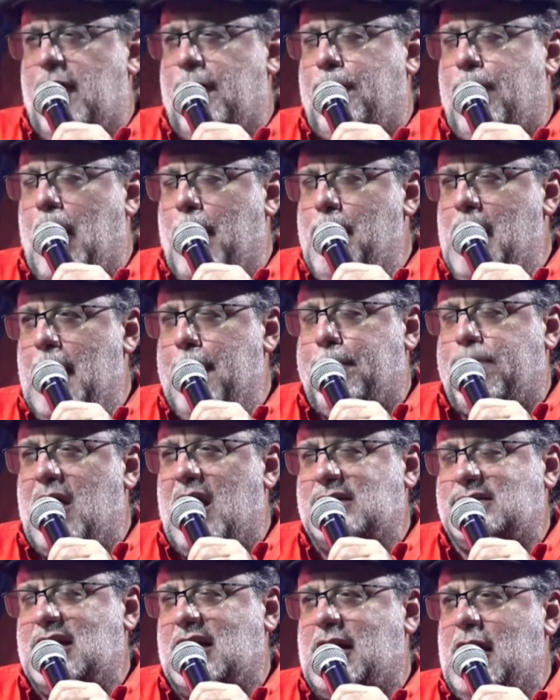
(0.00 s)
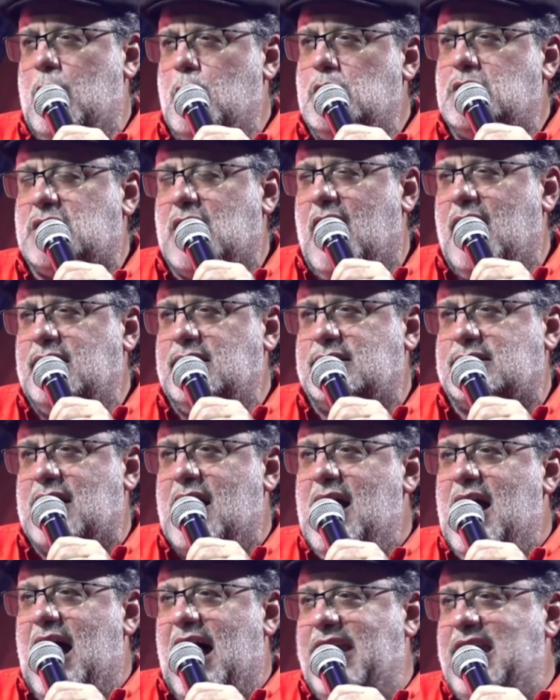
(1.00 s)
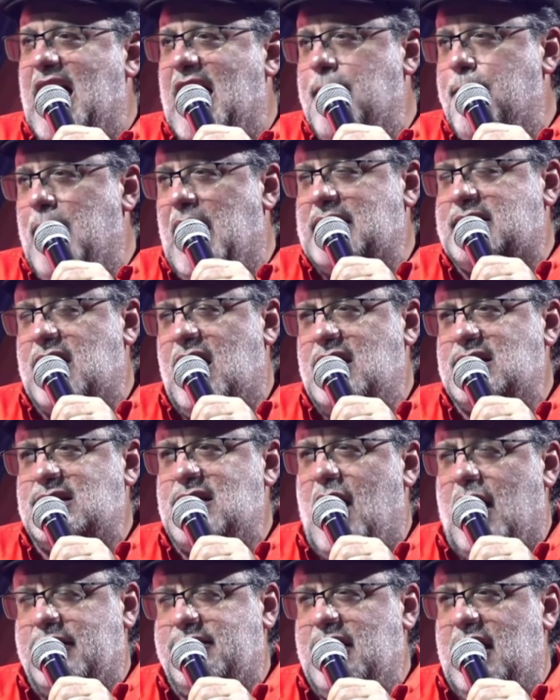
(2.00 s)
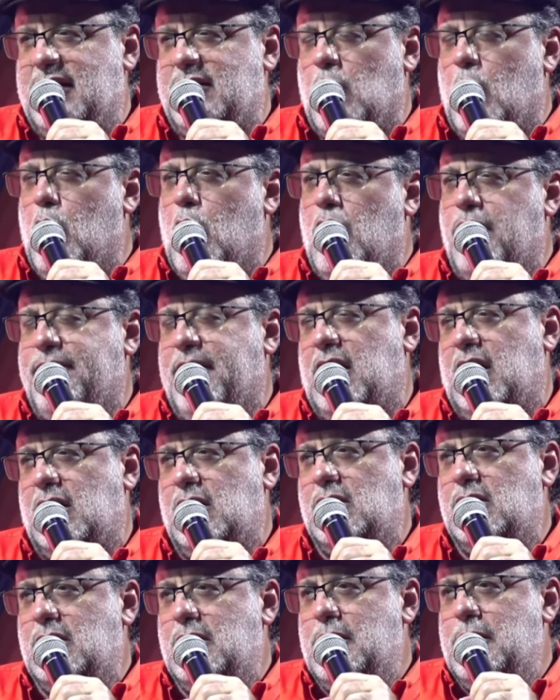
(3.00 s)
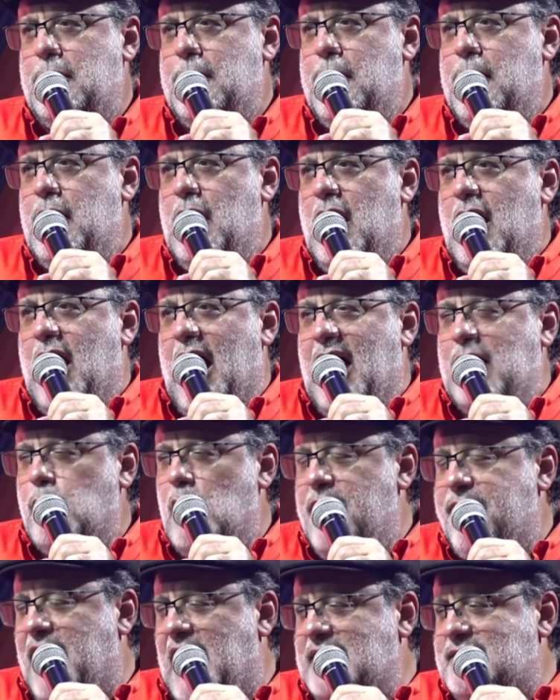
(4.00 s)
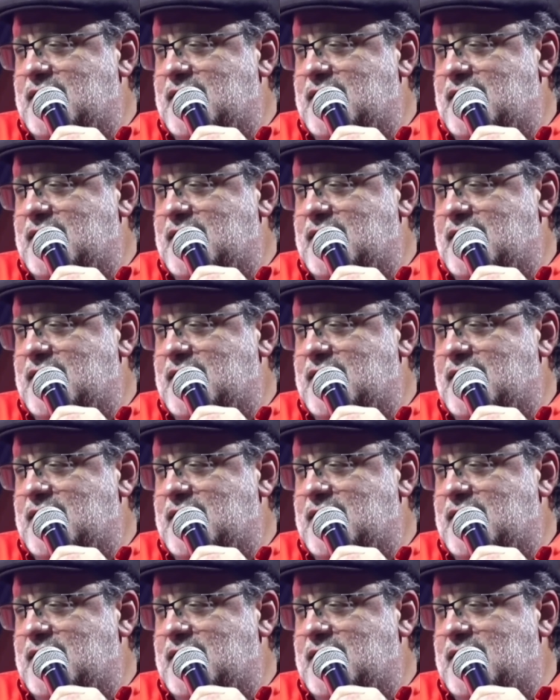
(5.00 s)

Public Prosecutions, and that matter is not yet over. And we've had to